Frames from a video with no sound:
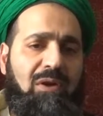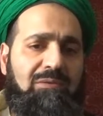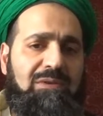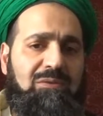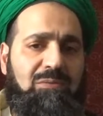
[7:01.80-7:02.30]

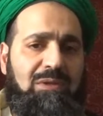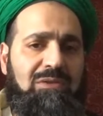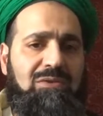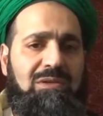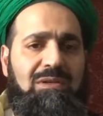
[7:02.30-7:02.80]
it,
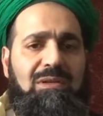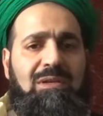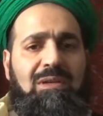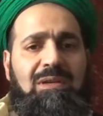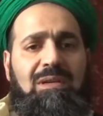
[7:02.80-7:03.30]
religion
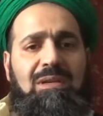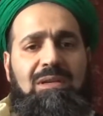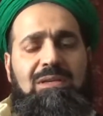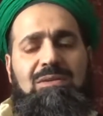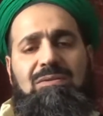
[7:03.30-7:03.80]

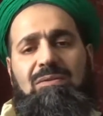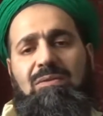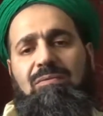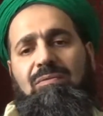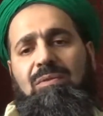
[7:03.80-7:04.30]
is
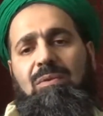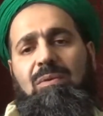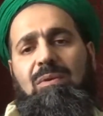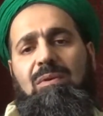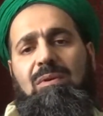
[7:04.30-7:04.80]

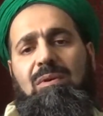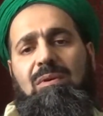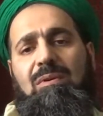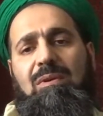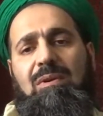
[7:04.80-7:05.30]
for
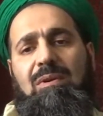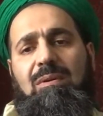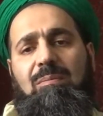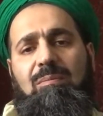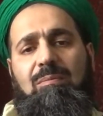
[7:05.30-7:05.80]

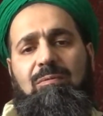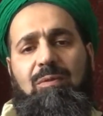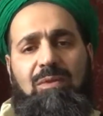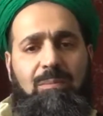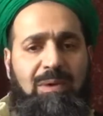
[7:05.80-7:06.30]

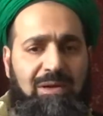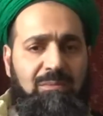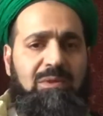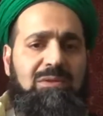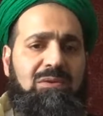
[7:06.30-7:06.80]
the
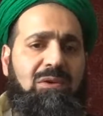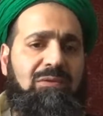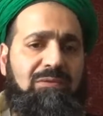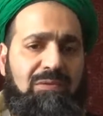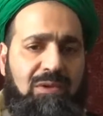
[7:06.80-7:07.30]
betterment of
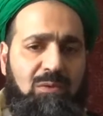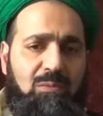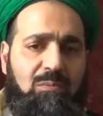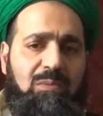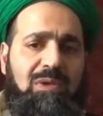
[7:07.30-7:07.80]
the
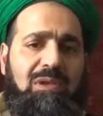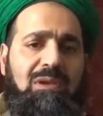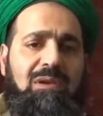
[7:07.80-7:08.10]
human being.